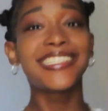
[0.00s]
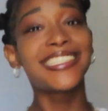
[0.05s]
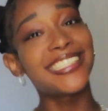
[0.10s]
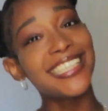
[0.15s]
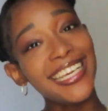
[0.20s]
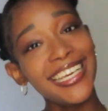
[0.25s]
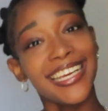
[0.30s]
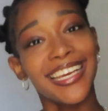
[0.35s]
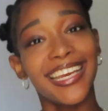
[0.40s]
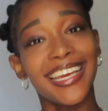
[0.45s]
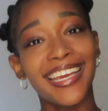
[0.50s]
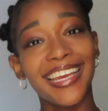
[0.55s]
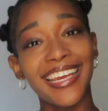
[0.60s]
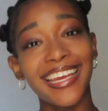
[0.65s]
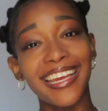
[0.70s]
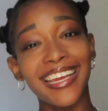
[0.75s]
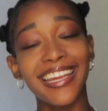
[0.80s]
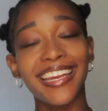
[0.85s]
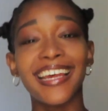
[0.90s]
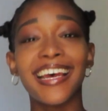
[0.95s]

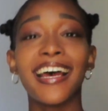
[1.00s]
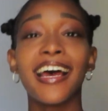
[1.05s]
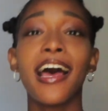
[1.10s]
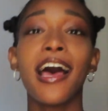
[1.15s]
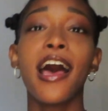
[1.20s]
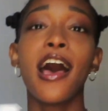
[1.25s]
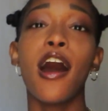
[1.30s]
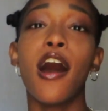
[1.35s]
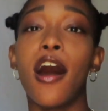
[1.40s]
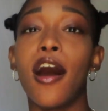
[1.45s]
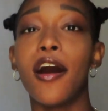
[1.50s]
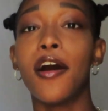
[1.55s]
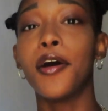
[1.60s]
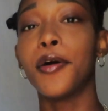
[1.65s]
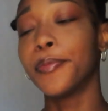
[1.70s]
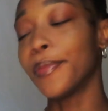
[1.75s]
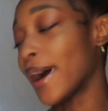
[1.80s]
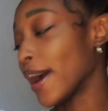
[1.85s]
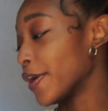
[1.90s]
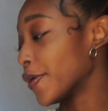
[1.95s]
Shein.
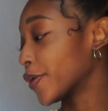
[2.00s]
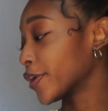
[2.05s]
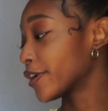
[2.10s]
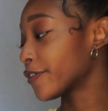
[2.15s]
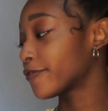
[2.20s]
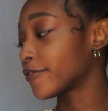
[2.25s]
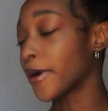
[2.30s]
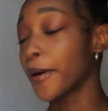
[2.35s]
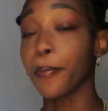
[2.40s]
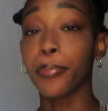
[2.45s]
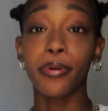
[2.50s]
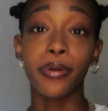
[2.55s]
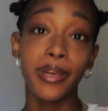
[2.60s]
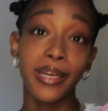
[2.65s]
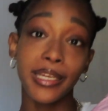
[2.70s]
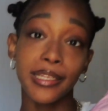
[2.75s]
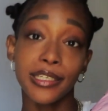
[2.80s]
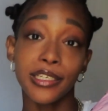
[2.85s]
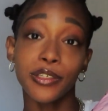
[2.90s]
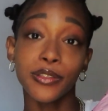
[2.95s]
I ordered from
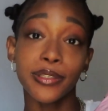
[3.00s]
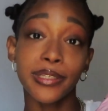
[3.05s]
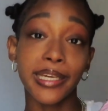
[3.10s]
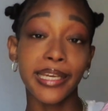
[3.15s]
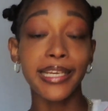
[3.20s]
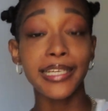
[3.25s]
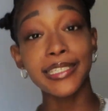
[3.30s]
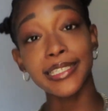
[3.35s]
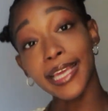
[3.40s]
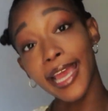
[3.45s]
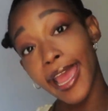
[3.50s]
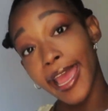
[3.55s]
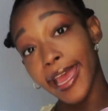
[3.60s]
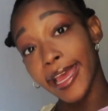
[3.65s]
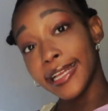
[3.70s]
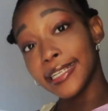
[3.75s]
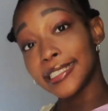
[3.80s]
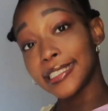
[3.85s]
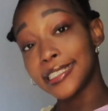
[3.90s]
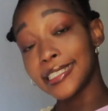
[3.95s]
Pretty Little Things
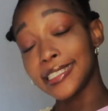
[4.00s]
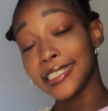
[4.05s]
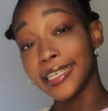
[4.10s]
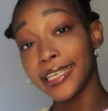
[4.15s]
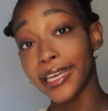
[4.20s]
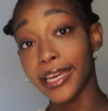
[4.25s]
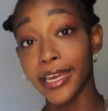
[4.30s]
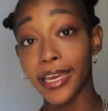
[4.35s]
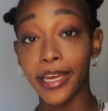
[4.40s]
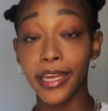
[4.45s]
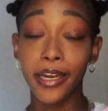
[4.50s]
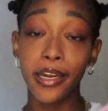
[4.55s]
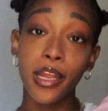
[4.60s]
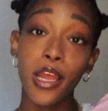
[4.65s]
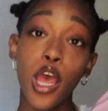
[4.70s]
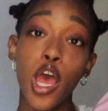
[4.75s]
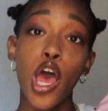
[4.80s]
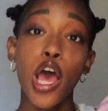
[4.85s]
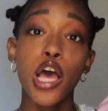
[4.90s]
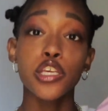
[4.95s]
and Shein.
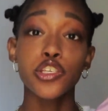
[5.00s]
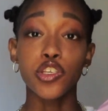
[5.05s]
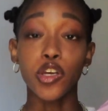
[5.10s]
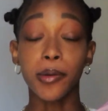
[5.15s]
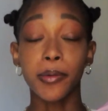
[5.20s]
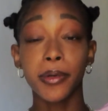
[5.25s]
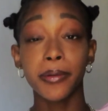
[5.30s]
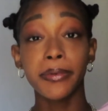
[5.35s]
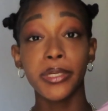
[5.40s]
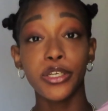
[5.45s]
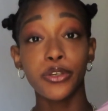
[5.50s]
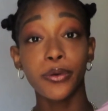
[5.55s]
So I'm going to be